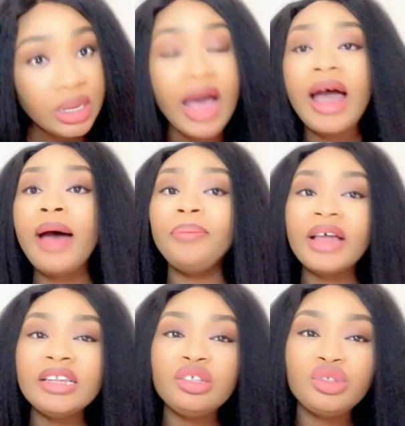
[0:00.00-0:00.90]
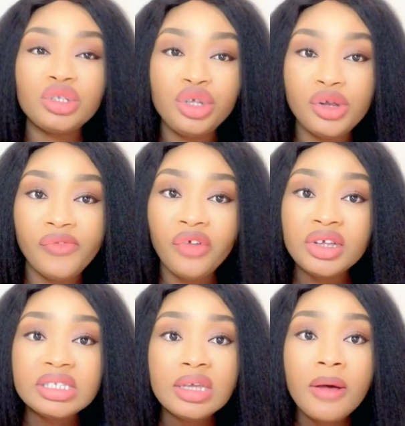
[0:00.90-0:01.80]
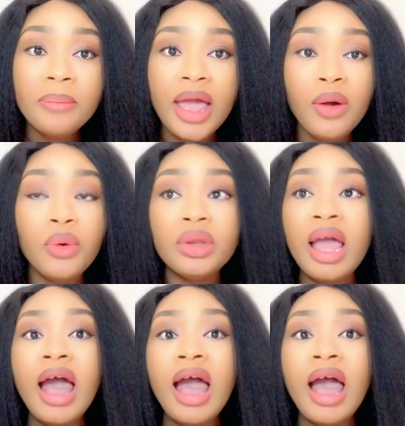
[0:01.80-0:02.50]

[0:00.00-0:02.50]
I applied into the university on my own.